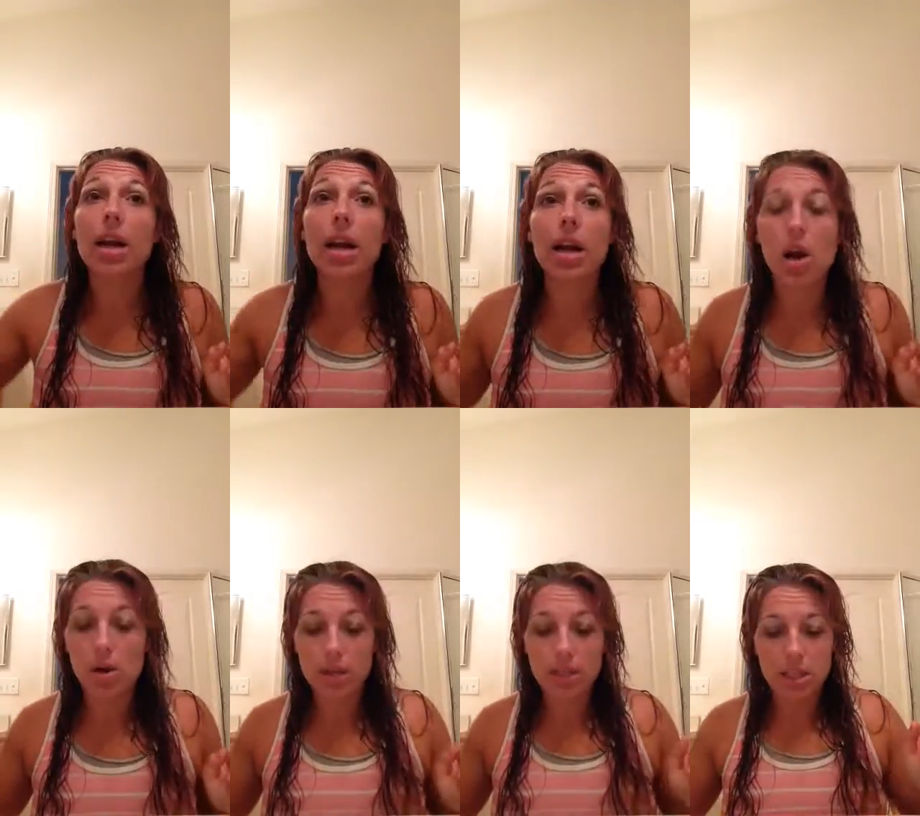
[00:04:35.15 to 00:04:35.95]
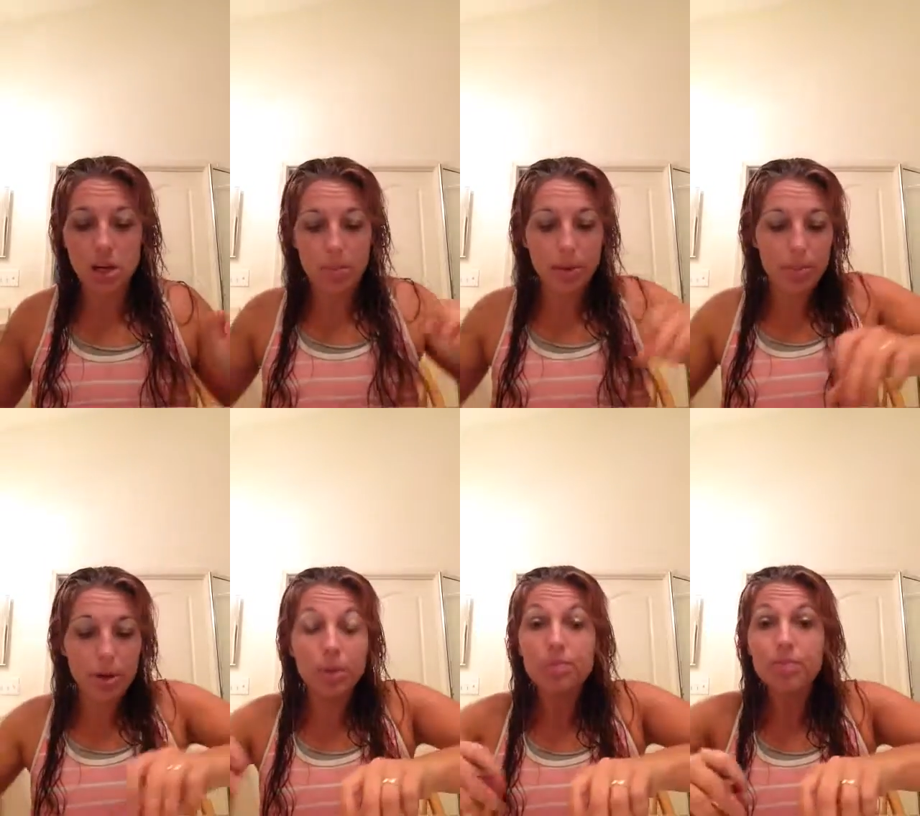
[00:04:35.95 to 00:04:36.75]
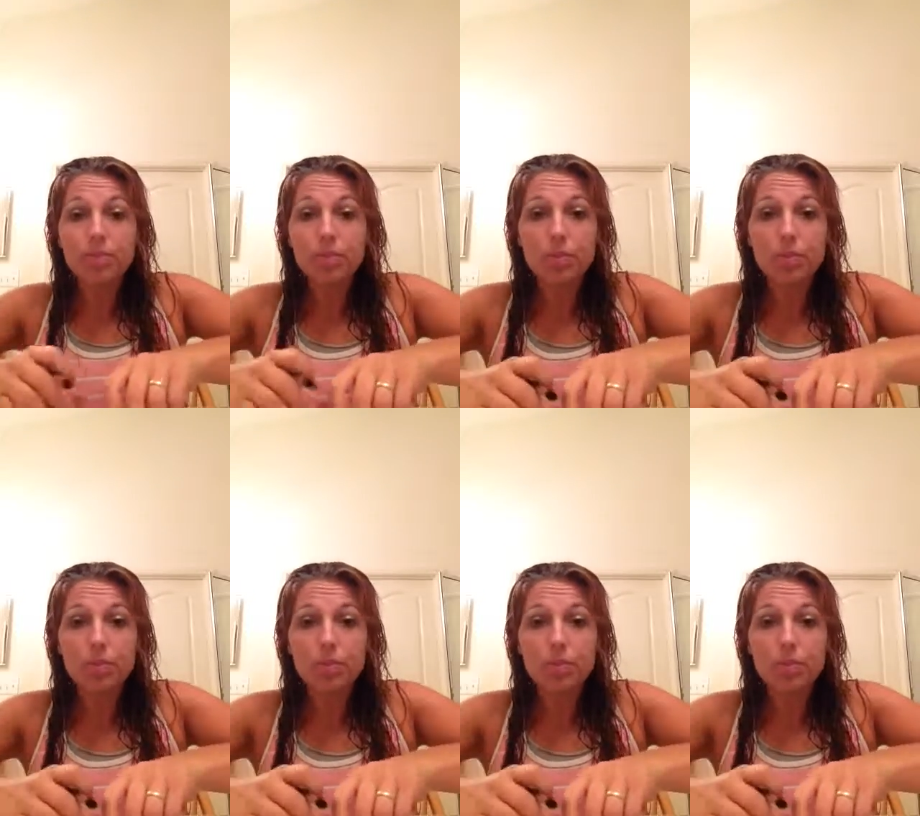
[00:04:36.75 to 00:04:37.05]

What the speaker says: that I always tell people,